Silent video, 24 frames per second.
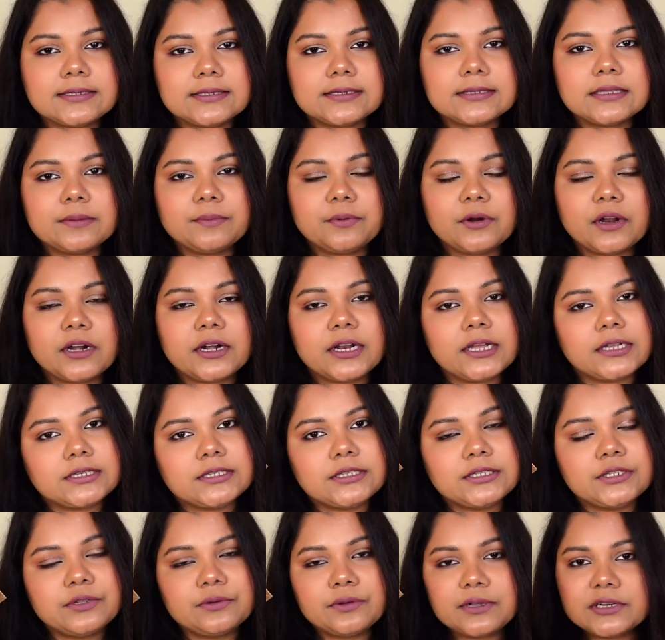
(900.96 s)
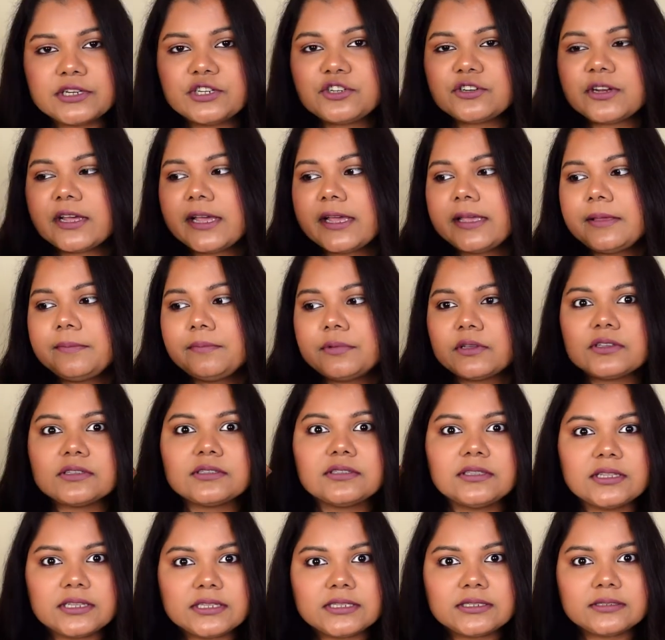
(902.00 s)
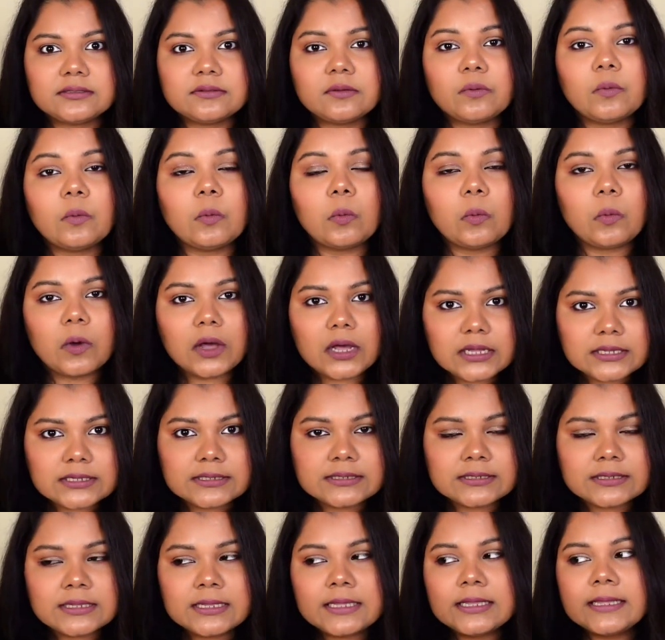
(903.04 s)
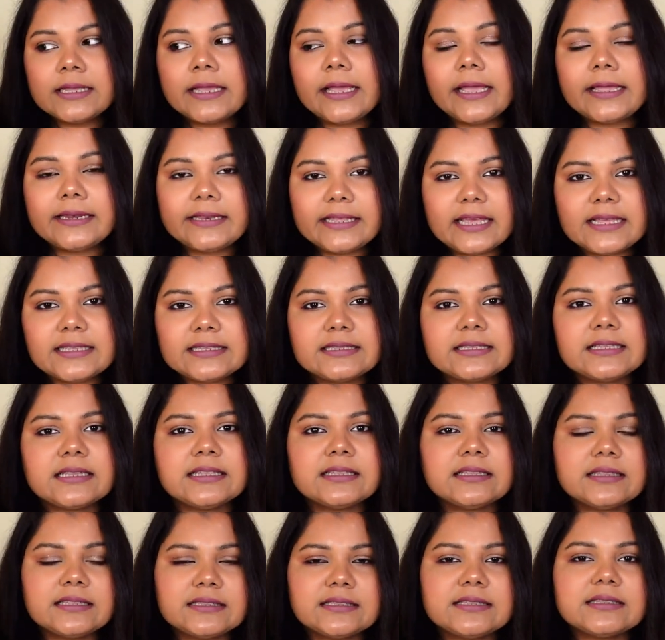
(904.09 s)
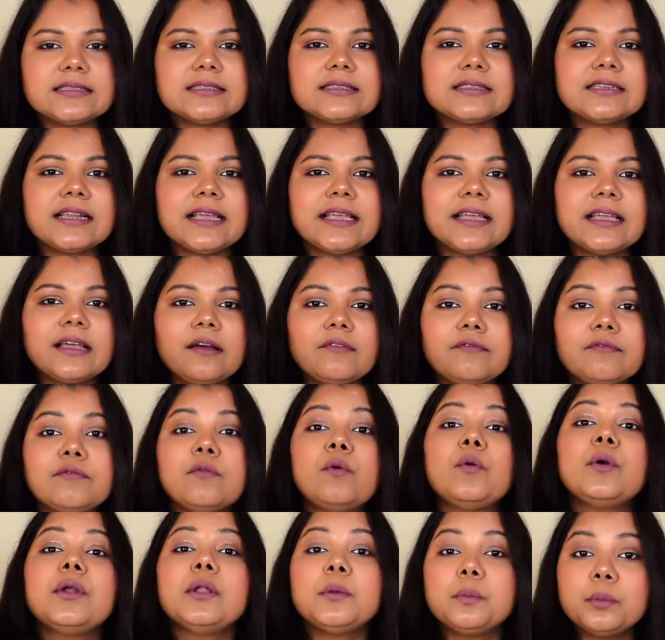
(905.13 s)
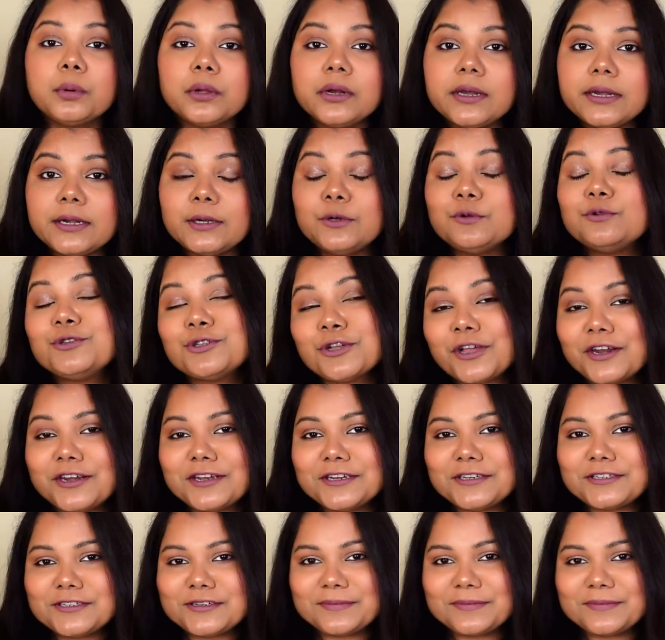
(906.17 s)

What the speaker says: this is the product you can try because this works. And yes, this is like affordable into Charlotte